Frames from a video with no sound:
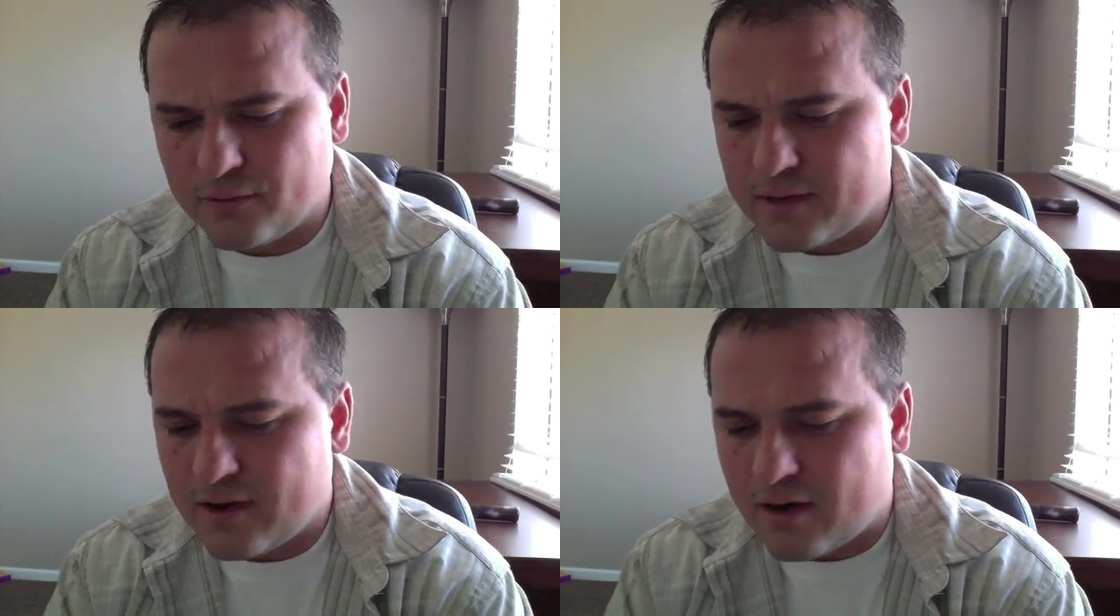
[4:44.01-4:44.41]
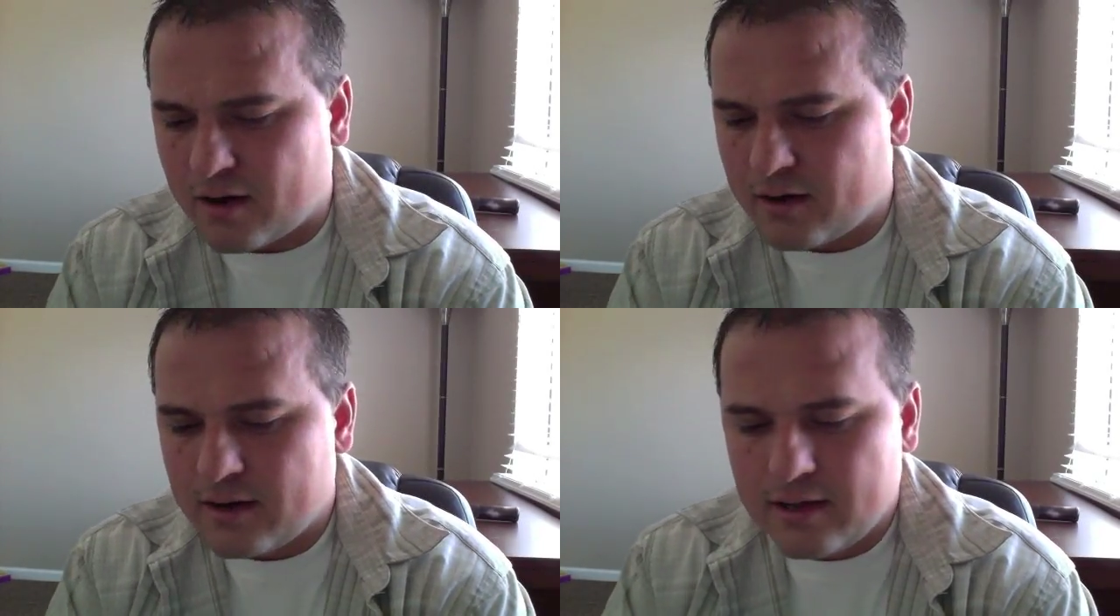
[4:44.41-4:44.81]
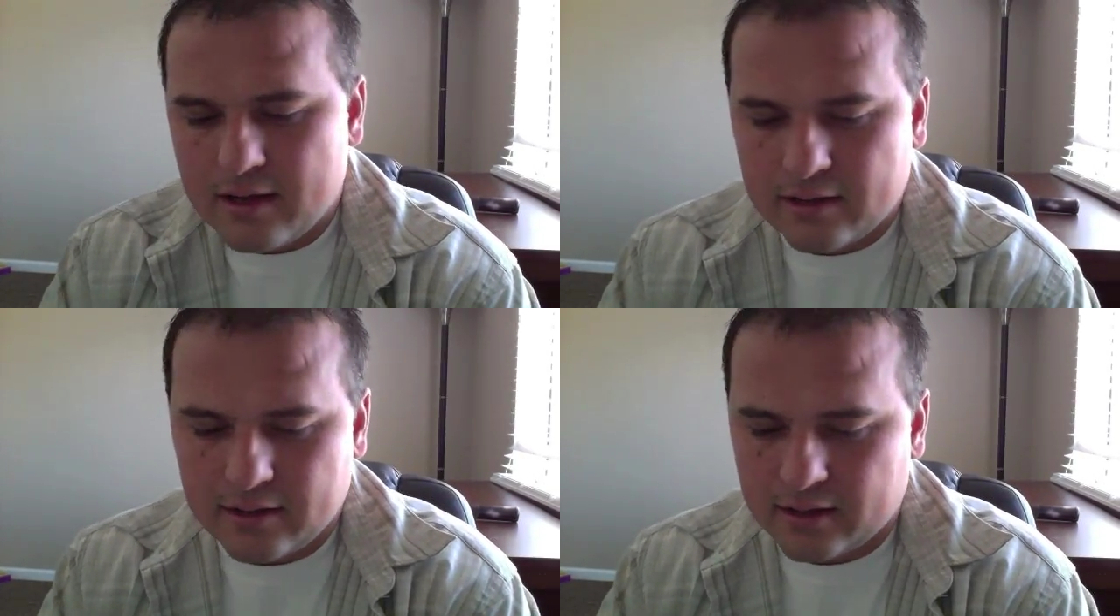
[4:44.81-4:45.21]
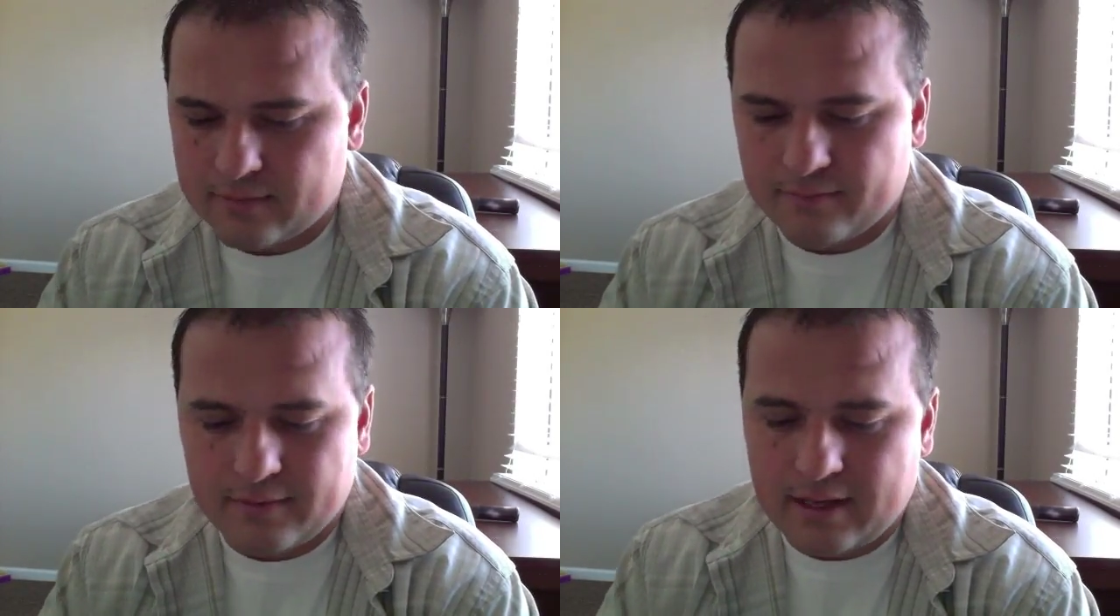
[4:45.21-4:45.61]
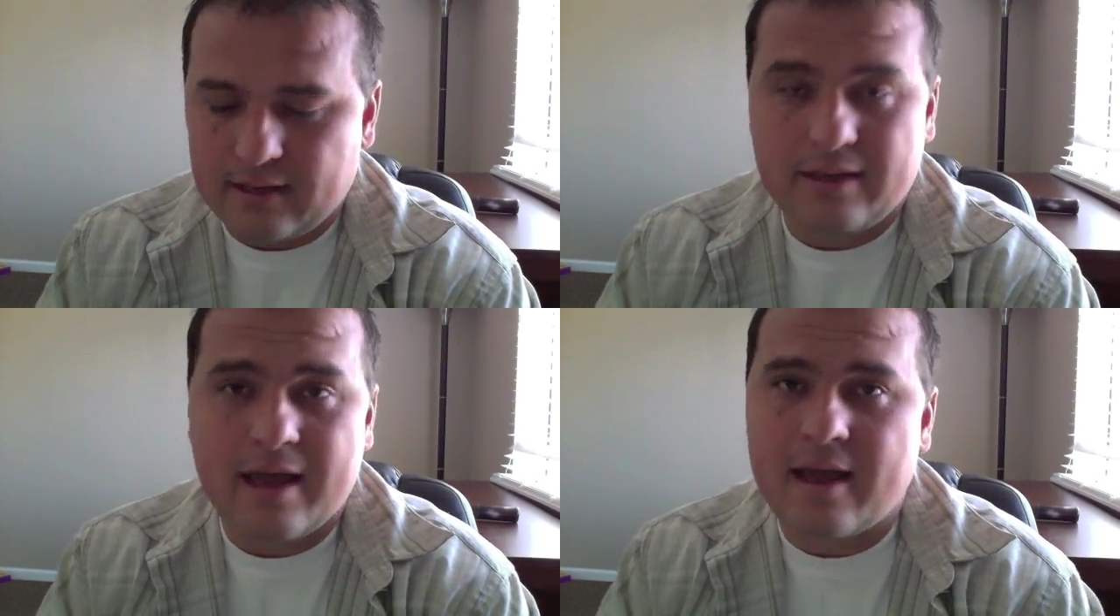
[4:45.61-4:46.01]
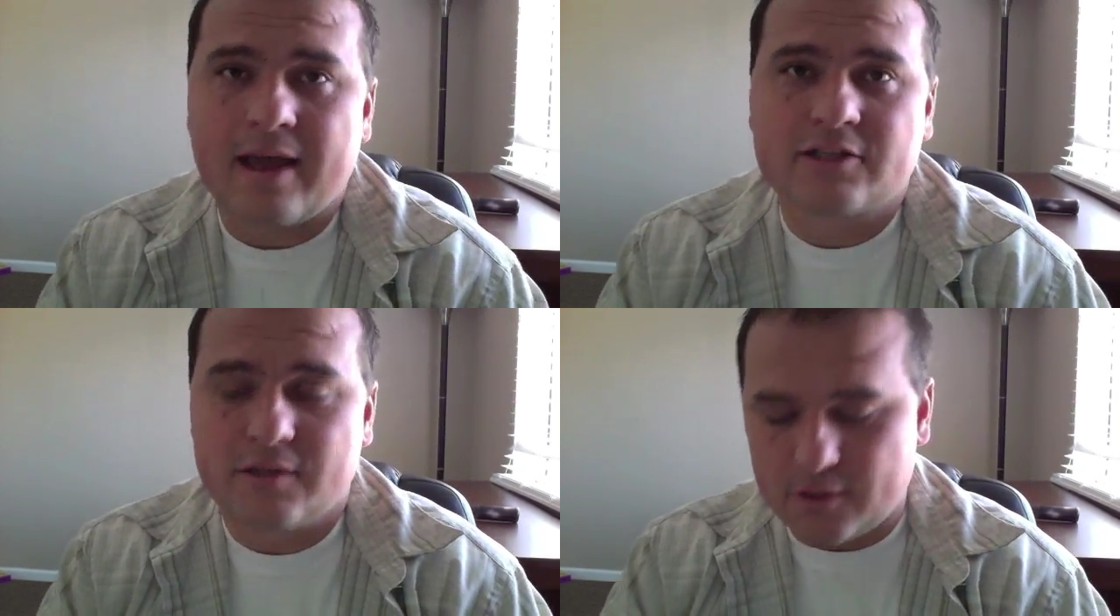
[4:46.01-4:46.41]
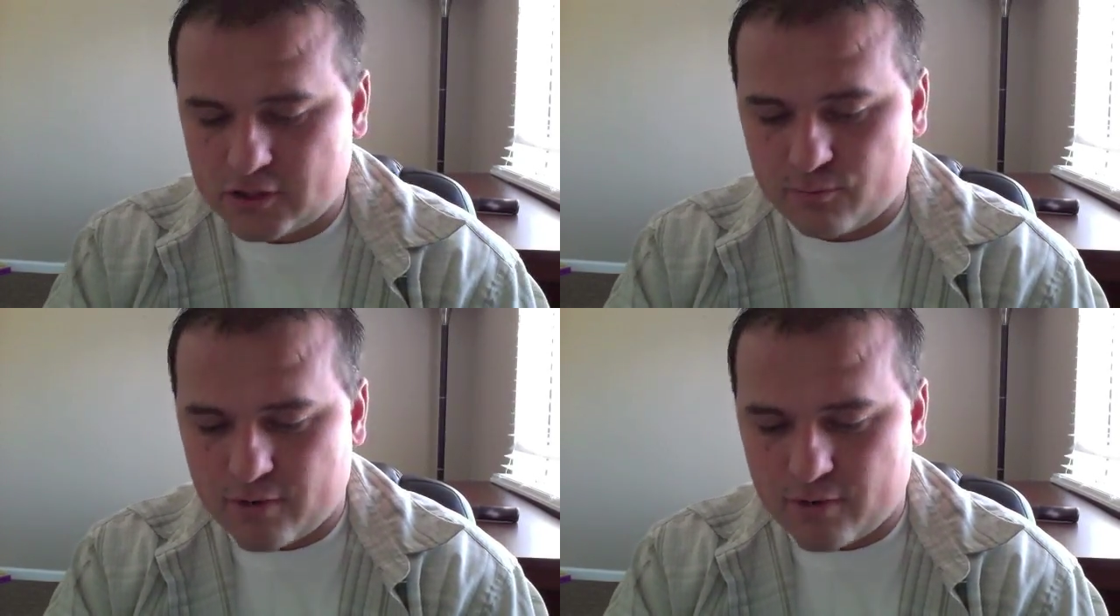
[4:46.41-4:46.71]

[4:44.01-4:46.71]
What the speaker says: we are, look, yeah, actually, Mr.